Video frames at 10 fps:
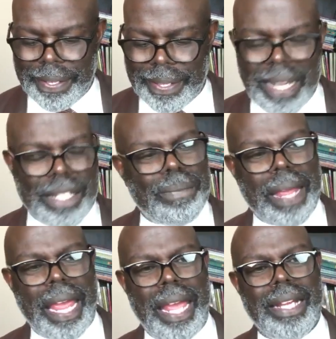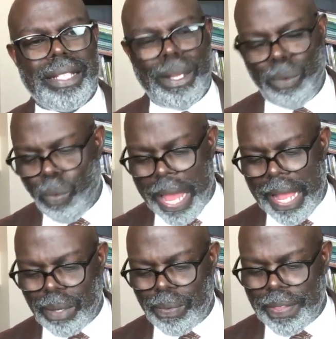This man is a
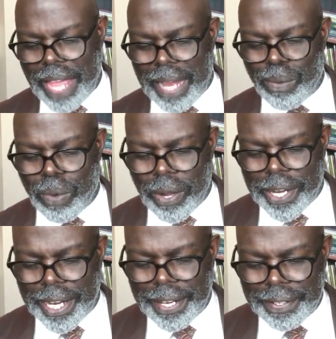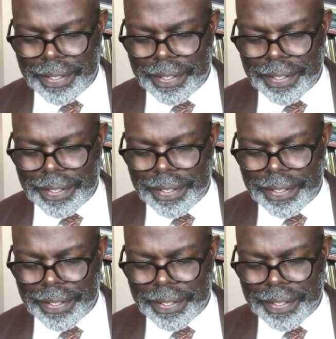well without water,